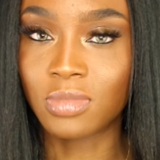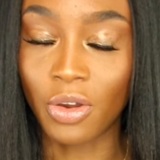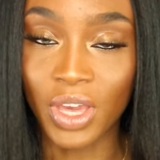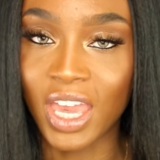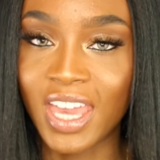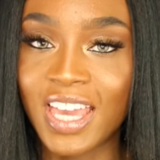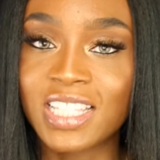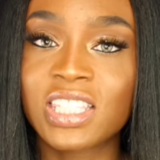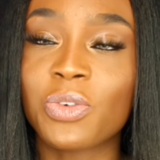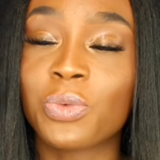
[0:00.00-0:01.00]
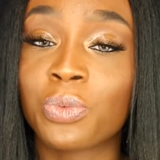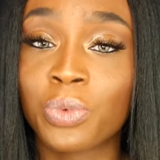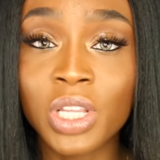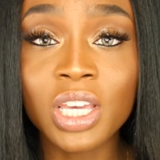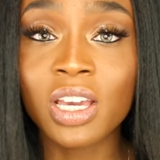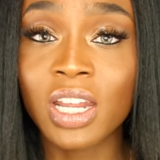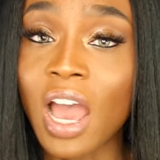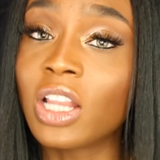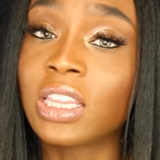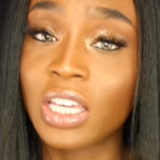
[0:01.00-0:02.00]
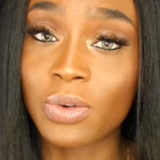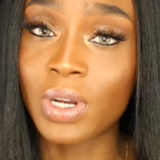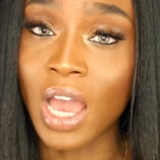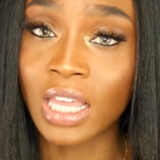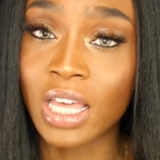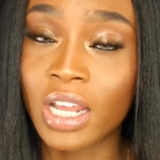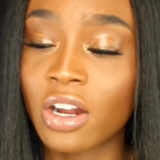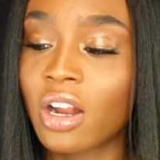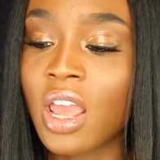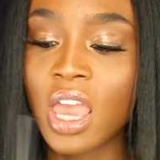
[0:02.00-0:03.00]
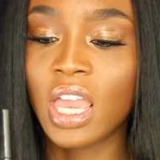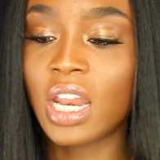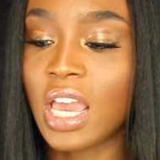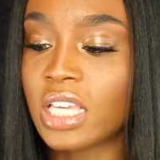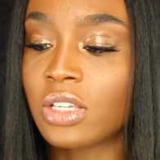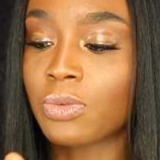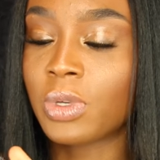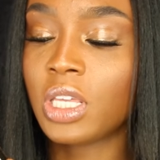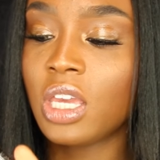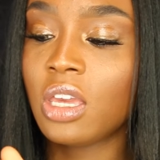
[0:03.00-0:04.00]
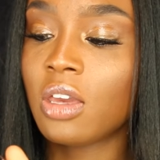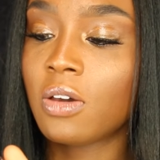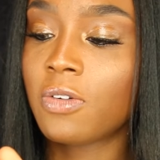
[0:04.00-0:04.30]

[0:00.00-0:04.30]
Okay, it's really good liquid eyeliner and it has a really